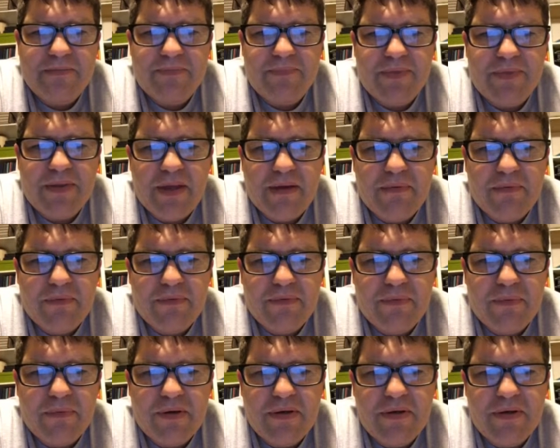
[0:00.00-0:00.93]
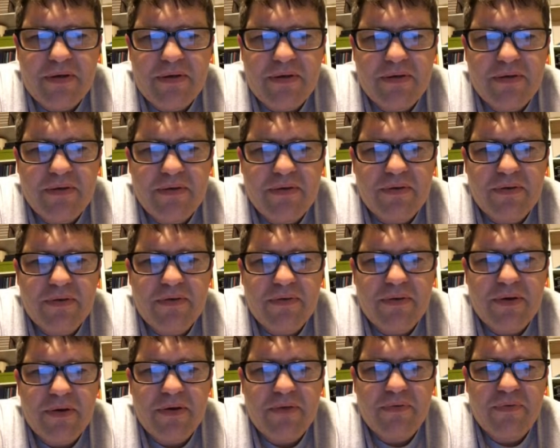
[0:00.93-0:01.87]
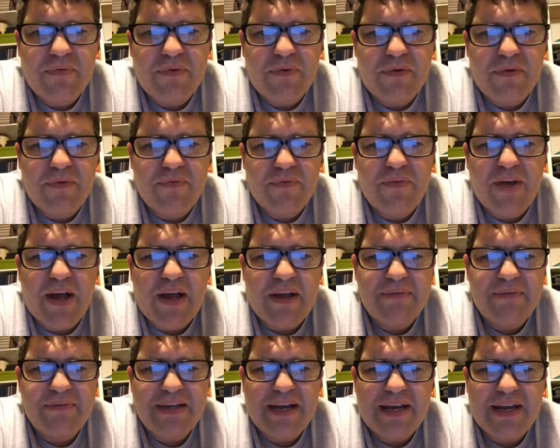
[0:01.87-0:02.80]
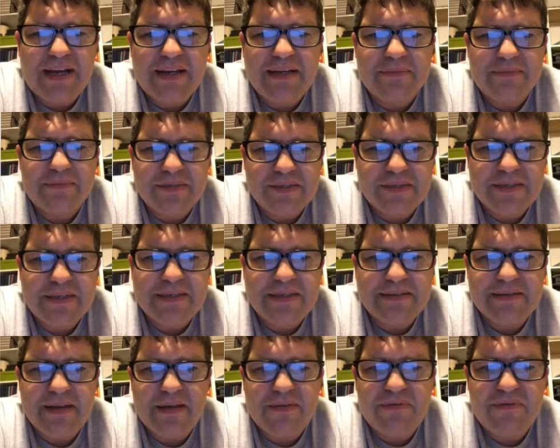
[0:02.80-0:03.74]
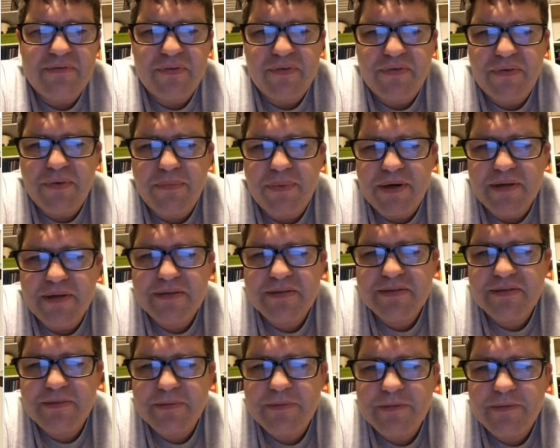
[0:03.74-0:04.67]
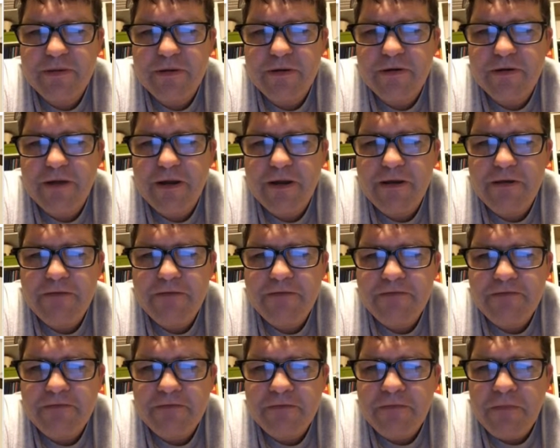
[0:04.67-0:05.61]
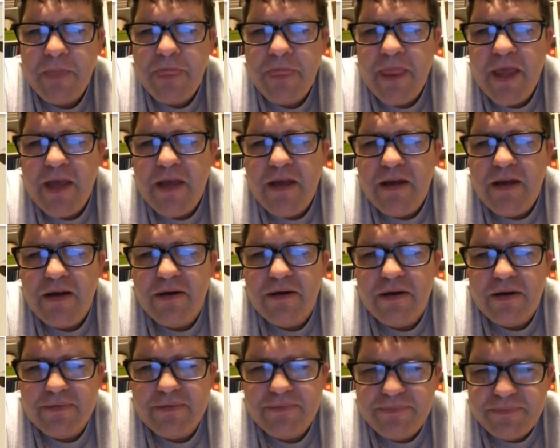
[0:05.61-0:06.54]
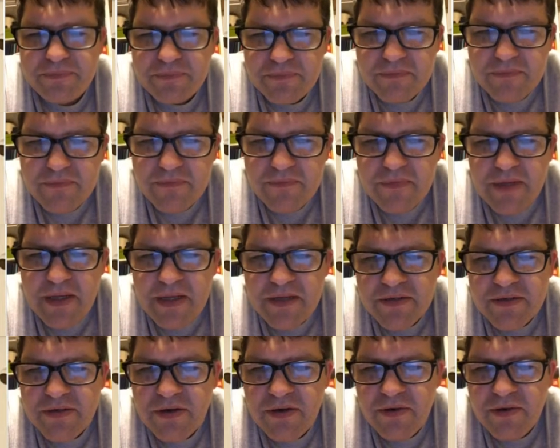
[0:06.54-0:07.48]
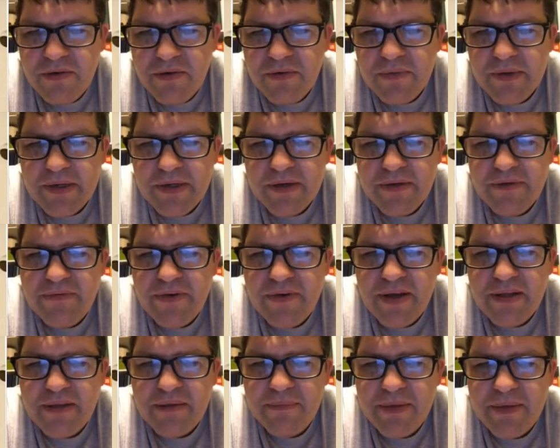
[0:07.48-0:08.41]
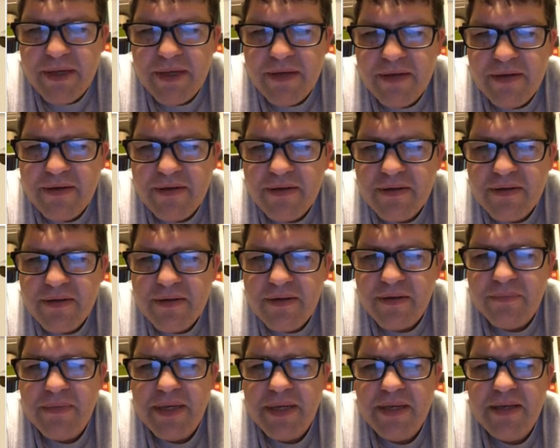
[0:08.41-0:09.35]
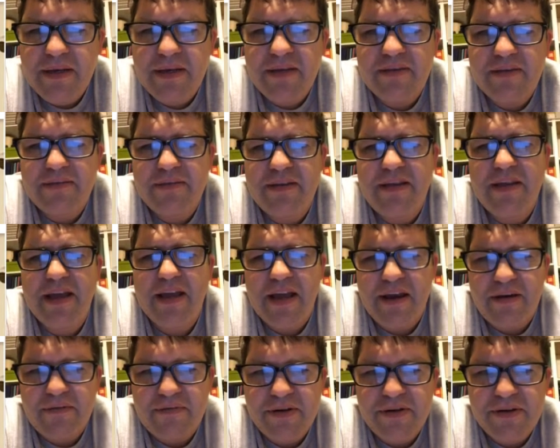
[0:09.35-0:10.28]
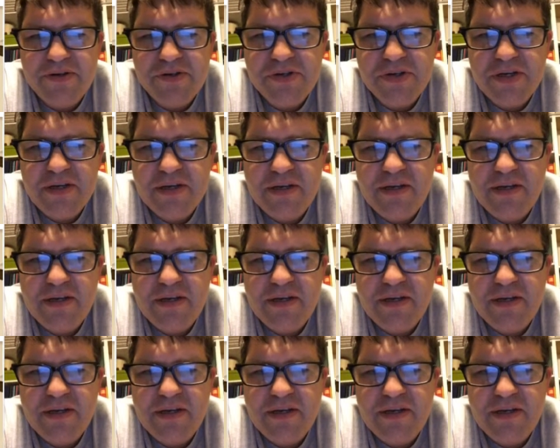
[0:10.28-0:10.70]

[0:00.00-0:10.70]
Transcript: That was 1, 2, 3, 4, 5 times he saved $50. Okay. All right. So we could find the mean. The mean is the average.